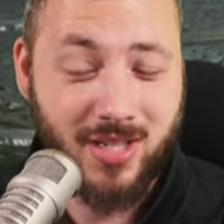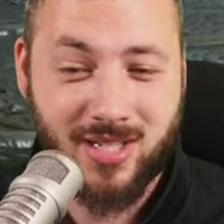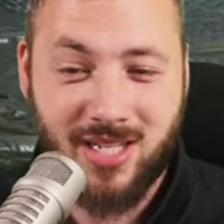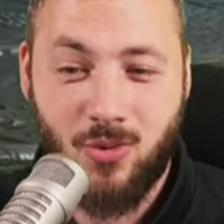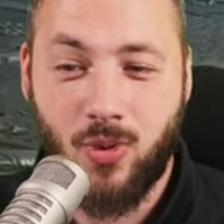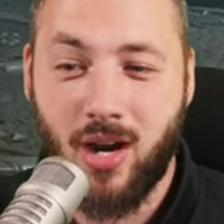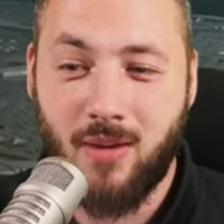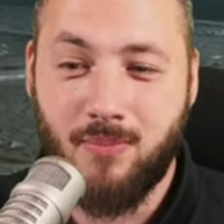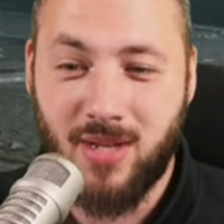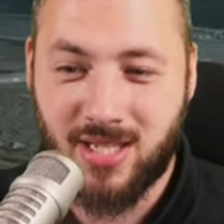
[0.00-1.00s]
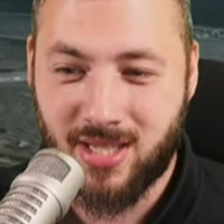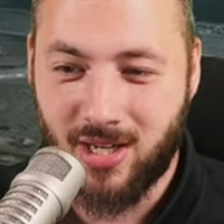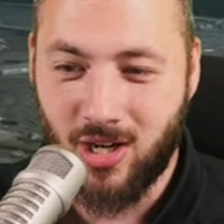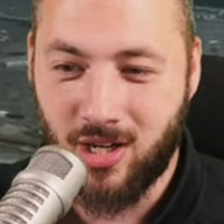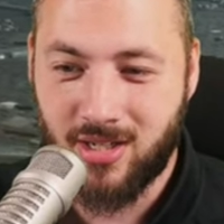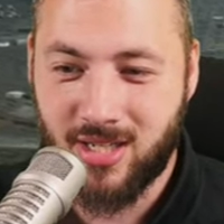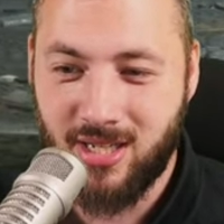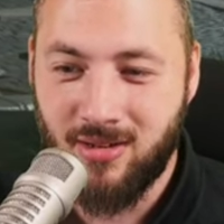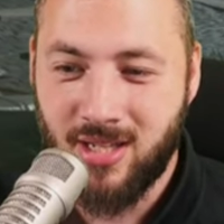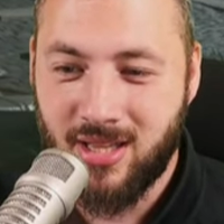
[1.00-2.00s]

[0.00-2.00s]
see where I missed the guard. See,